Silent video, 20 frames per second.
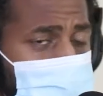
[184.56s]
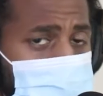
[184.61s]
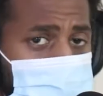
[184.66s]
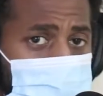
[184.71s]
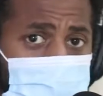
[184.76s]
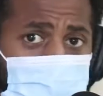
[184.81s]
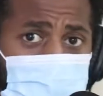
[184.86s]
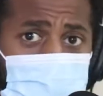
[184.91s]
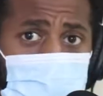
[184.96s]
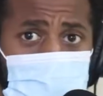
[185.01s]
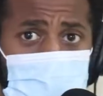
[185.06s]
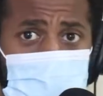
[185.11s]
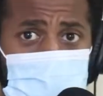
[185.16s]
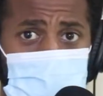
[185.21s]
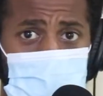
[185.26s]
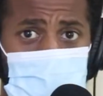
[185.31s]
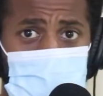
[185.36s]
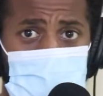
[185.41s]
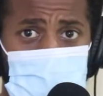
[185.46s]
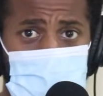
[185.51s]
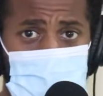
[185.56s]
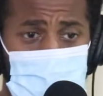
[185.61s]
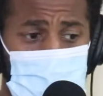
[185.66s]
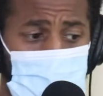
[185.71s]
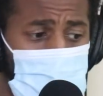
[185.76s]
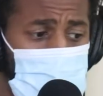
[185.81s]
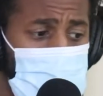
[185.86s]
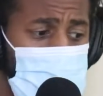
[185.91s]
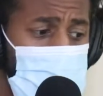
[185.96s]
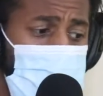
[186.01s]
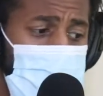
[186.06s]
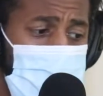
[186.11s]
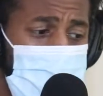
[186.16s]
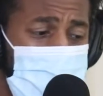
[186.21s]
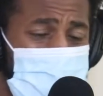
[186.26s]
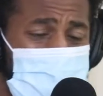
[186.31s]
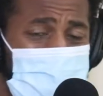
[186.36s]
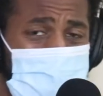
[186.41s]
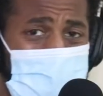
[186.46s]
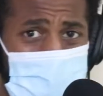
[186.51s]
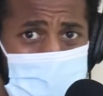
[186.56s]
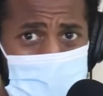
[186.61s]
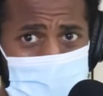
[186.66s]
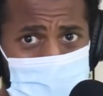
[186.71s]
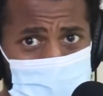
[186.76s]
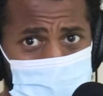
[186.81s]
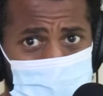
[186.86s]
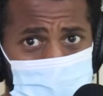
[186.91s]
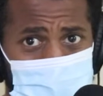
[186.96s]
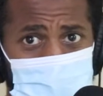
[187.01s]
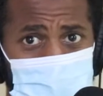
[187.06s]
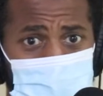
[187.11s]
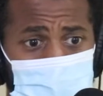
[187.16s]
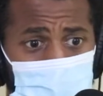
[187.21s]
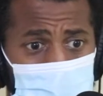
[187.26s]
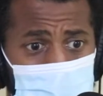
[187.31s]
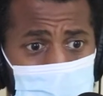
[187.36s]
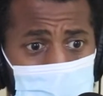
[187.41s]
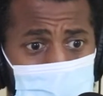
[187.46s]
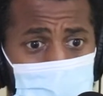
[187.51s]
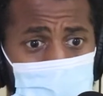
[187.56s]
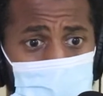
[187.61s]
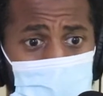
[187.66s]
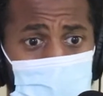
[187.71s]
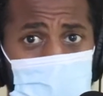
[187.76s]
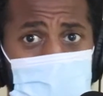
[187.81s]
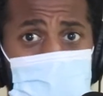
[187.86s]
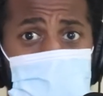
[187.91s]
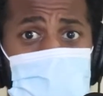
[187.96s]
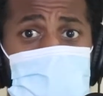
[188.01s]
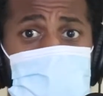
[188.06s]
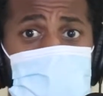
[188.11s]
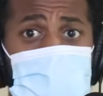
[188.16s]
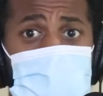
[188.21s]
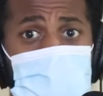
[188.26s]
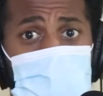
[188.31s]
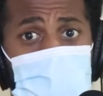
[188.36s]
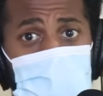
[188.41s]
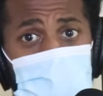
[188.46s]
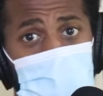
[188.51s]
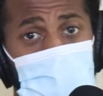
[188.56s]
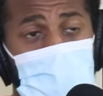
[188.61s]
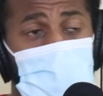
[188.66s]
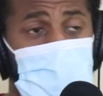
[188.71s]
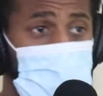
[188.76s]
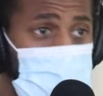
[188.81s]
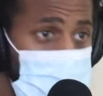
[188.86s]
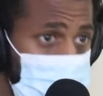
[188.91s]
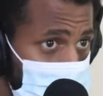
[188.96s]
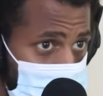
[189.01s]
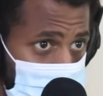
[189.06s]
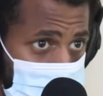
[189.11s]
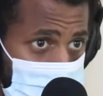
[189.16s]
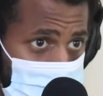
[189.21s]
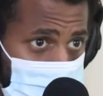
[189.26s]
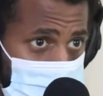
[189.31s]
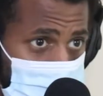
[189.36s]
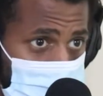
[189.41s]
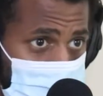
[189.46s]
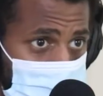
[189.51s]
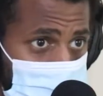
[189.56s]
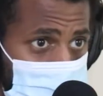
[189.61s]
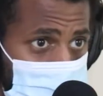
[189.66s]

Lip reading: before we start this intro, we were going on a tangent and talking about influencers.